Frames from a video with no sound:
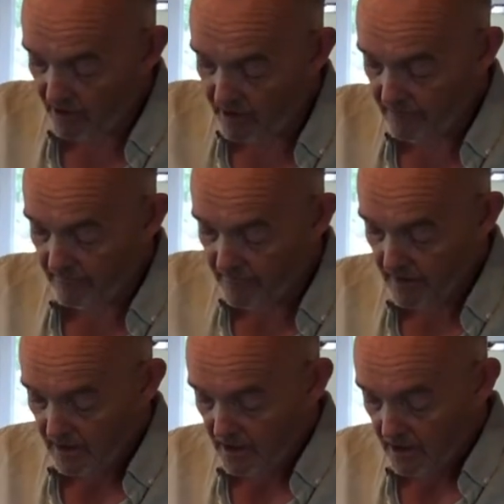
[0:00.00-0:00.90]
can
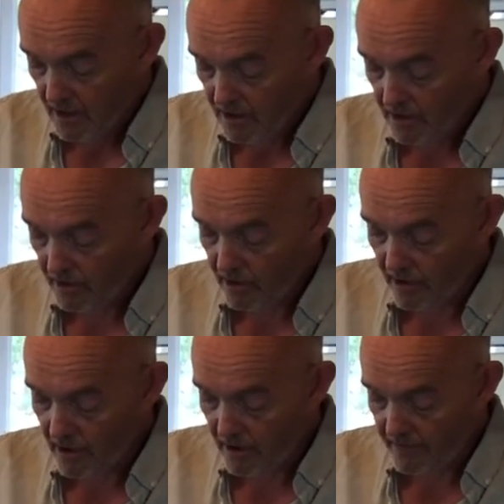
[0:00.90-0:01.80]

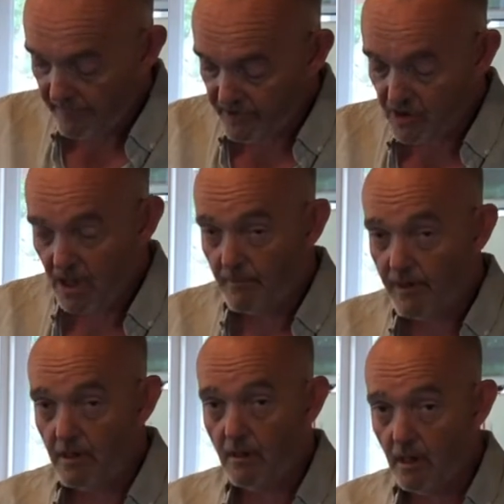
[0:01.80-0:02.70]
kind of see, but
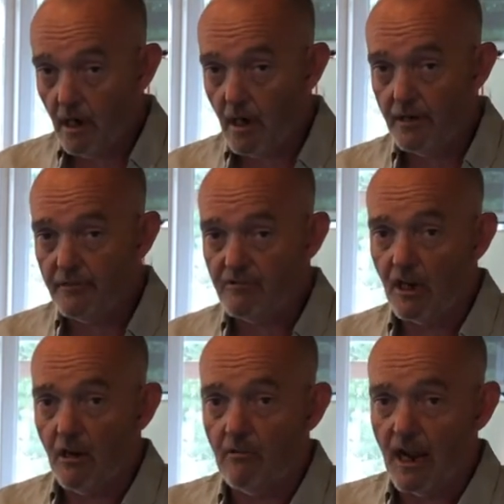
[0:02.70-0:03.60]
you can kind of
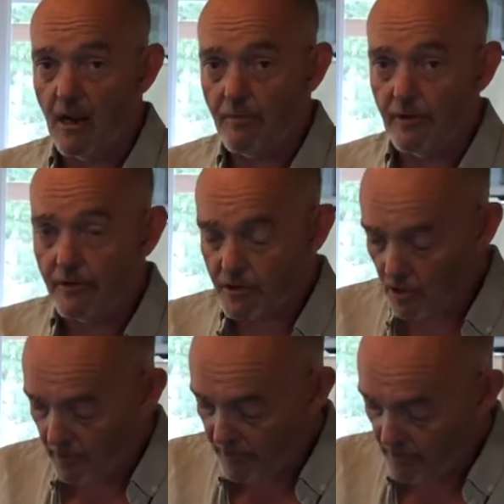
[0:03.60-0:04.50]
tell now by the time
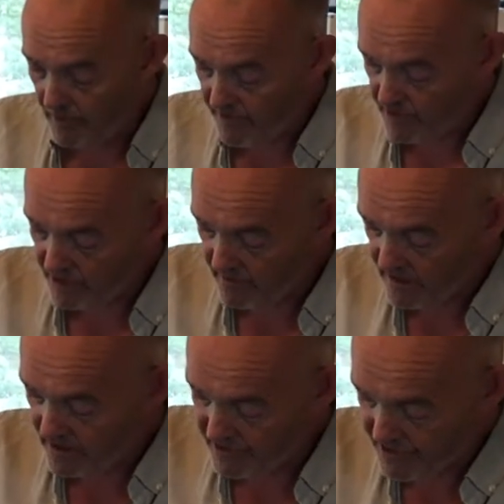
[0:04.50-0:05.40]
that we've been doing
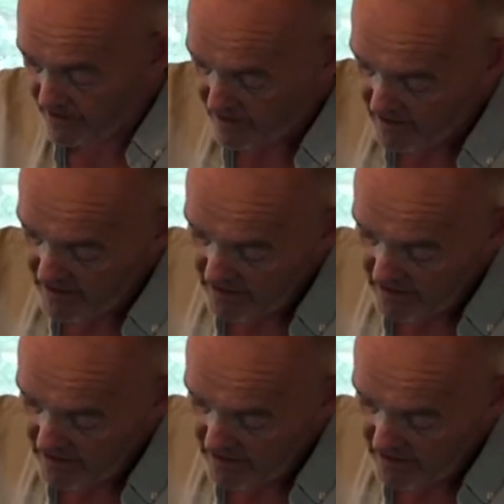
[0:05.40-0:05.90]
this.